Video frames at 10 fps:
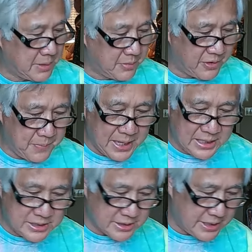number of
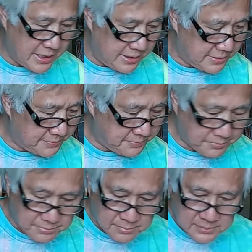pages here.
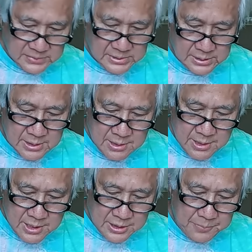
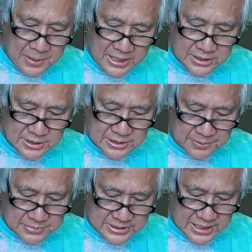The pages
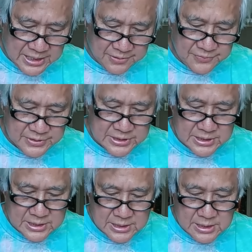themselves
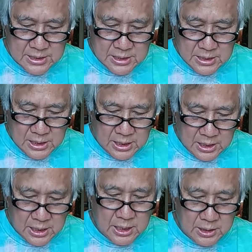
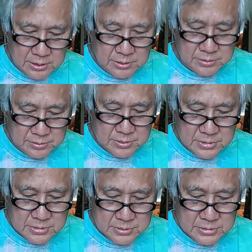are
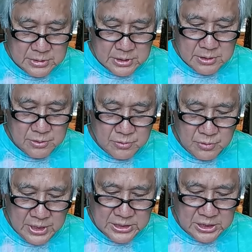
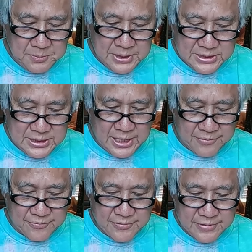reasonably
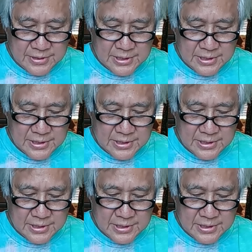stiff.